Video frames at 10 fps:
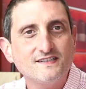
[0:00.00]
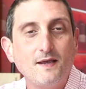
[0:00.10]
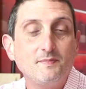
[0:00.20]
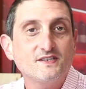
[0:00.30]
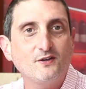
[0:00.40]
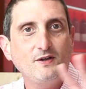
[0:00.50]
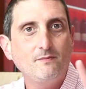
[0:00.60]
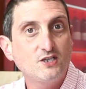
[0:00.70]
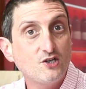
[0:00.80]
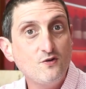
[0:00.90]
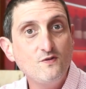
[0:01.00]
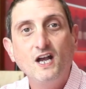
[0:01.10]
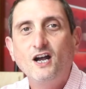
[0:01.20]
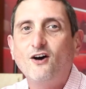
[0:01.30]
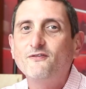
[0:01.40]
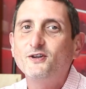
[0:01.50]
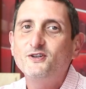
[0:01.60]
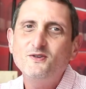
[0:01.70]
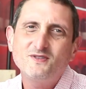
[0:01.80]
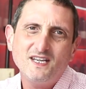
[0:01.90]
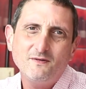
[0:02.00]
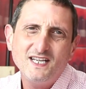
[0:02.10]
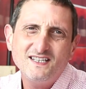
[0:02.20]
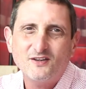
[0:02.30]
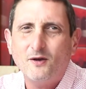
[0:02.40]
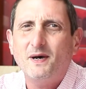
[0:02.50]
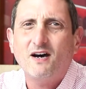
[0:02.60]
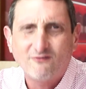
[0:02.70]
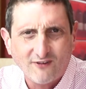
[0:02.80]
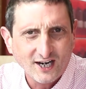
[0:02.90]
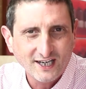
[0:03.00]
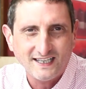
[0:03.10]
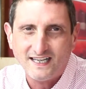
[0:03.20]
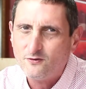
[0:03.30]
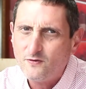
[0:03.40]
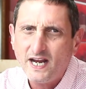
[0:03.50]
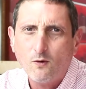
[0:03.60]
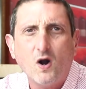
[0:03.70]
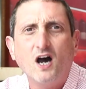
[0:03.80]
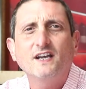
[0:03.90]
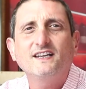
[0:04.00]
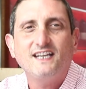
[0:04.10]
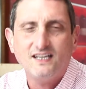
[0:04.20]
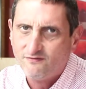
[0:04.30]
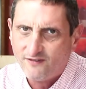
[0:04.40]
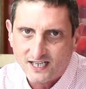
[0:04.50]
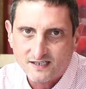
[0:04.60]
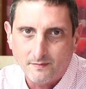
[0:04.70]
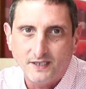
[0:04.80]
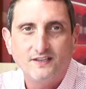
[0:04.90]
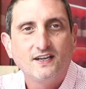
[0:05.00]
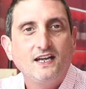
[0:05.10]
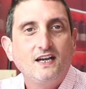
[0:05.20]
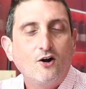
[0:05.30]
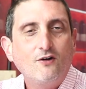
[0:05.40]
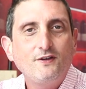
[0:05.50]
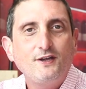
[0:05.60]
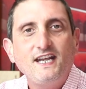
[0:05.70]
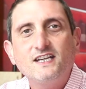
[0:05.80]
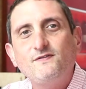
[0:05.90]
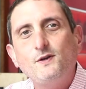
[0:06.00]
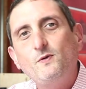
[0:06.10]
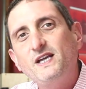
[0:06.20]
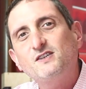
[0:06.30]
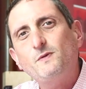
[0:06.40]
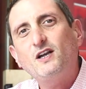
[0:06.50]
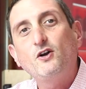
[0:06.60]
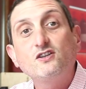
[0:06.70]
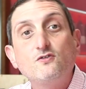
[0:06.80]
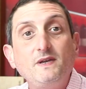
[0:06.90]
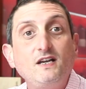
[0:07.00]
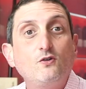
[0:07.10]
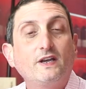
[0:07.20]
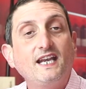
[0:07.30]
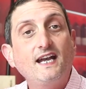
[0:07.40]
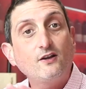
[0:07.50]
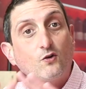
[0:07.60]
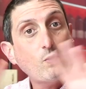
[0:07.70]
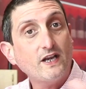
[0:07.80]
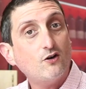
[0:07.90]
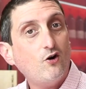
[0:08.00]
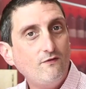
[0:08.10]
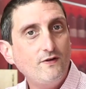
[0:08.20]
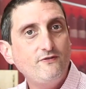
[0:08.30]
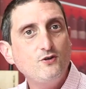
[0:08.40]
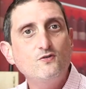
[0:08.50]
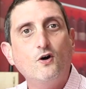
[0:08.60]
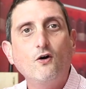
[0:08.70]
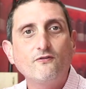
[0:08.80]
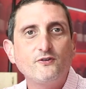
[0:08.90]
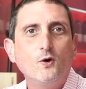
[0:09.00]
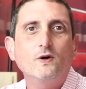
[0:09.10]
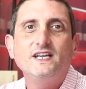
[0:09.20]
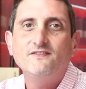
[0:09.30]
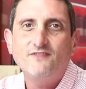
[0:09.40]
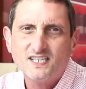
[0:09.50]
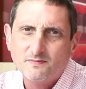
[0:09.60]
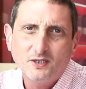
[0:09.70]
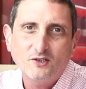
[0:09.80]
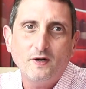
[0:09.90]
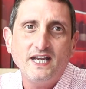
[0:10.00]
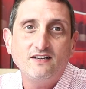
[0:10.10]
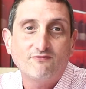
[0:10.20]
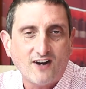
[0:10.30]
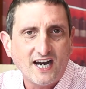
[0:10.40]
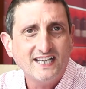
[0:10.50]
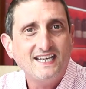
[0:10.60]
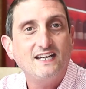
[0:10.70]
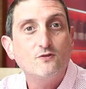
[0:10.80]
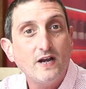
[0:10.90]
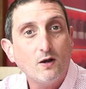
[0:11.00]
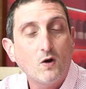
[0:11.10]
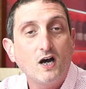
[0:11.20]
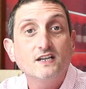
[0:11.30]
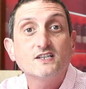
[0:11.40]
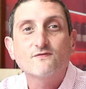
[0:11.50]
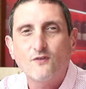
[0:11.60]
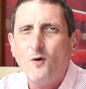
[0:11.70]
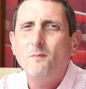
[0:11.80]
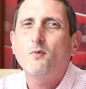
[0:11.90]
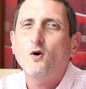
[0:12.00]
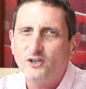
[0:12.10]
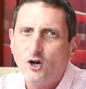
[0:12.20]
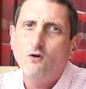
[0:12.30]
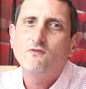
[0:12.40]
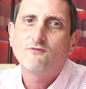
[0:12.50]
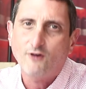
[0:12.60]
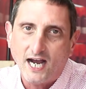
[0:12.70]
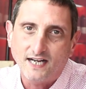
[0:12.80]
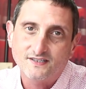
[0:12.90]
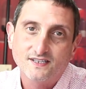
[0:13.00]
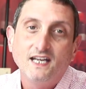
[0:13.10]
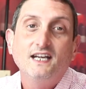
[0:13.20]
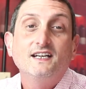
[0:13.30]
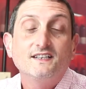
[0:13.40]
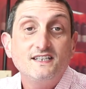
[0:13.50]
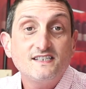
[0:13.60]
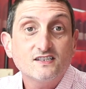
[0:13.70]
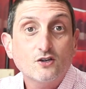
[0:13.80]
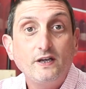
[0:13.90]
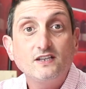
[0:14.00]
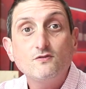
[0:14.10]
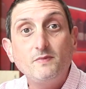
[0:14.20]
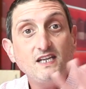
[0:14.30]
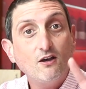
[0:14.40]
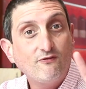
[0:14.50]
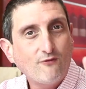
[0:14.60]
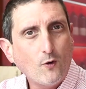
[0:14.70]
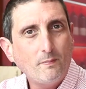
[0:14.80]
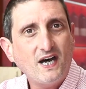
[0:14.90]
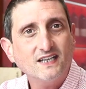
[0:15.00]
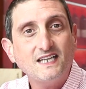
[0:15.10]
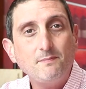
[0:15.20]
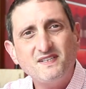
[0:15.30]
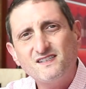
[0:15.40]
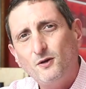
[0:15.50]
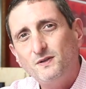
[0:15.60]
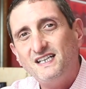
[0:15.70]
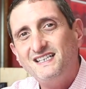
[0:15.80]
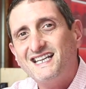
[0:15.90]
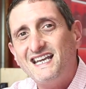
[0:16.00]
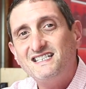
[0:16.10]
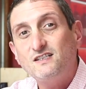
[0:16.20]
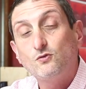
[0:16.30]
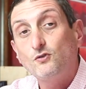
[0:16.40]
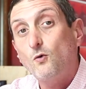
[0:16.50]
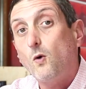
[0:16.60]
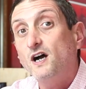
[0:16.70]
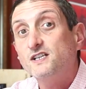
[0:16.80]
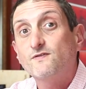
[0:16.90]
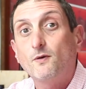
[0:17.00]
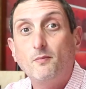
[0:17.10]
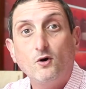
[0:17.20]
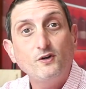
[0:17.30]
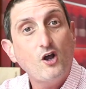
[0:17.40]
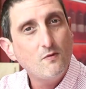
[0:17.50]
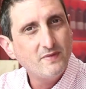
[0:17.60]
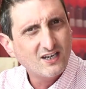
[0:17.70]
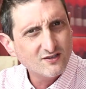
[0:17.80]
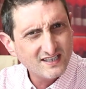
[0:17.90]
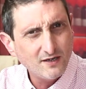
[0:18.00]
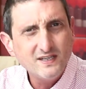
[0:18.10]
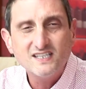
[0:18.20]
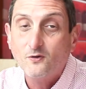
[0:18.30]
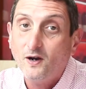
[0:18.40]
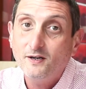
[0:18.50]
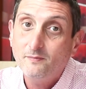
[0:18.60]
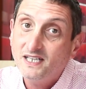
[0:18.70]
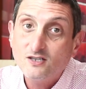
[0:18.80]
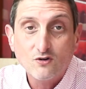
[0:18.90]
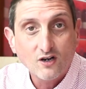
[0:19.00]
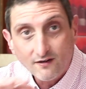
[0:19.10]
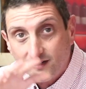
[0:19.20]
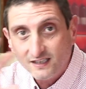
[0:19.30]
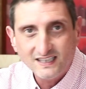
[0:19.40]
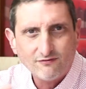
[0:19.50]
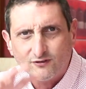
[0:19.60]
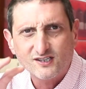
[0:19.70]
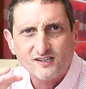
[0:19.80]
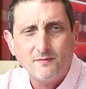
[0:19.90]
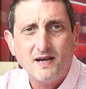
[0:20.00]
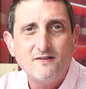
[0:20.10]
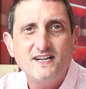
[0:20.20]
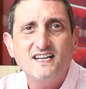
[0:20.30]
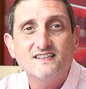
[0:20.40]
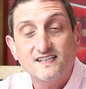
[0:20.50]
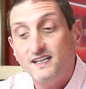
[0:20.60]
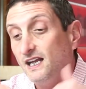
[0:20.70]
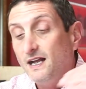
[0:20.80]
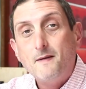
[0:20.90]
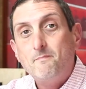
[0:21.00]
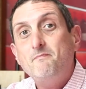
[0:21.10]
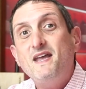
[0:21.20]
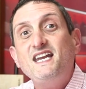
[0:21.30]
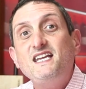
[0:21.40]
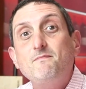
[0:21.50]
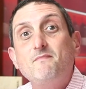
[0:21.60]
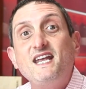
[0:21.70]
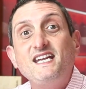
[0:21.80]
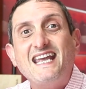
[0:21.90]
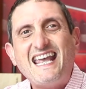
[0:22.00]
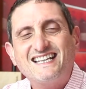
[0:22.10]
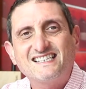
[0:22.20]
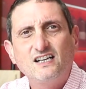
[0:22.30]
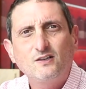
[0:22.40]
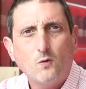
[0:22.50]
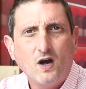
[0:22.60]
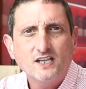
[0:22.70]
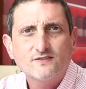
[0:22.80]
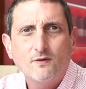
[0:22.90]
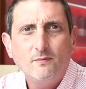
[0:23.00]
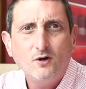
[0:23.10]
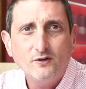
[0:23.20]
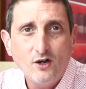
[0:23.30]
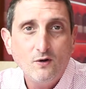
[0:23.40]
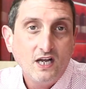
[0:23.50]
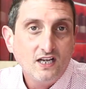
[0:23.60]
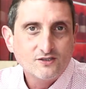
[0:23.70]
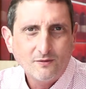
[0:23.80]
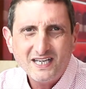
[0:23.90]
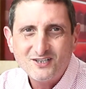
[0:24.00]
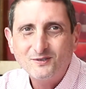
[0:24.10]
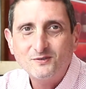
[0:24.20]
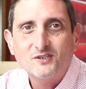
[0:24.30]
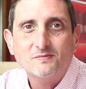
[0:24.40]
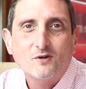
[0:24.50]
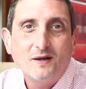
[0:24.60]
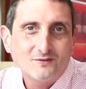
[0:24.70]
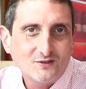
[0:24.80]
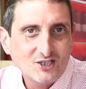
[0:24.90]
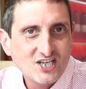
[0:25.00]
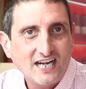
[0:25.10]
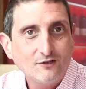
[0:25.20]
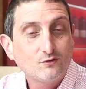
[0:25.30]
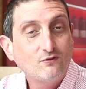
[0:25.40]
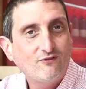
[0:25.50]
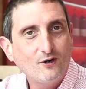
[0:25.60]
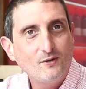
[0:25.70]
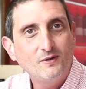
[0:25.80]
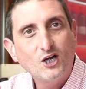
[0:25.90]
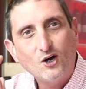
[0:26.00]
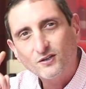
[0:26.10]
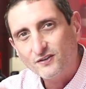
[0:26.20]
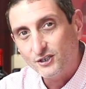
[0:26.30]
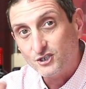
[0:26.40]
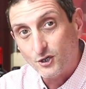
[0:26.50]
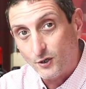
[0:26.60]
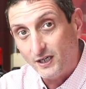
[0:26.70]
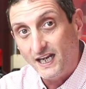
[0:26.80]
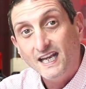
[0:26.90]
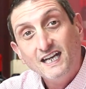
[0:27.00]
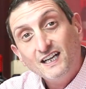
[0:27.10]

is episode number 2 of your new series about fine and rare wine investment. Over the next few weeks, we're going to be looking at a quick overview of your investment grade fine and rare wines from Bordeaux, France. This is going to be a 4-part episode dedicated to the wines from Bordeaux because there is quite a bit to cover, different sub-areas and many excellent wines from Bordeaux. So make sure to subscribe to the channel to follow along the journey.